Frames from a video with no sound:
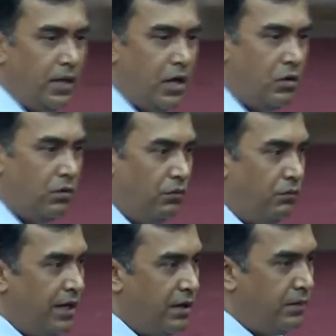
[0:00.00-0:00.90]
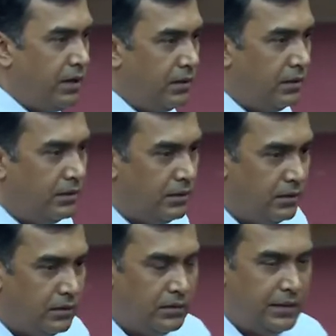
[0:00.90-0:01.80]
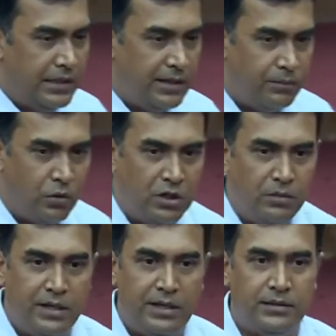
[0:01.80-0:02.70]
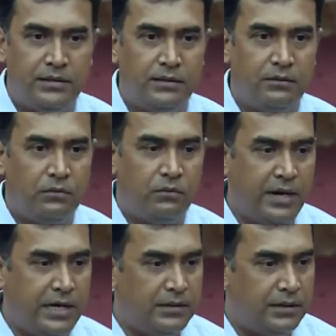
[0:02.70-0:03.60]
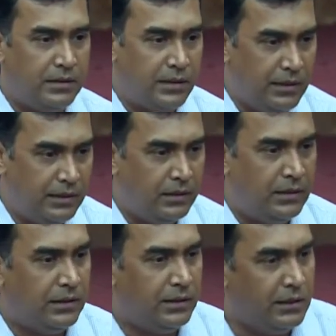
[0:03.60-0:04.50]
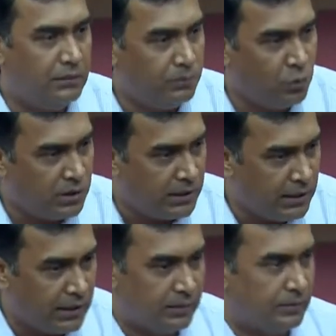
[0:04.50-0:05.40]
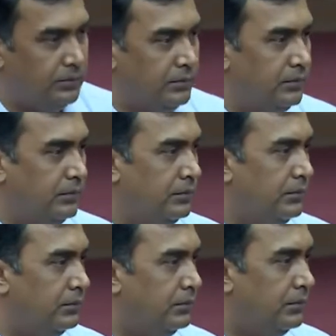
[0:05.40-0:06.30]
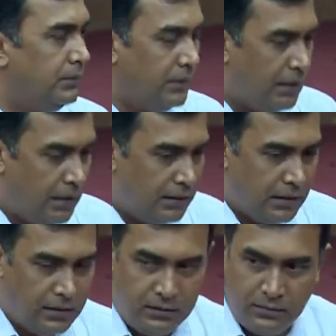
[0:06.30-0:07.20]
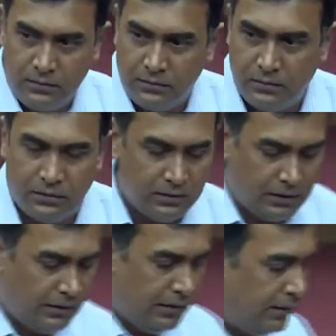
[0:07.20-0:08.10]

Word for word: Now, wherever DNA polymerase finds a T, it will put a A in the in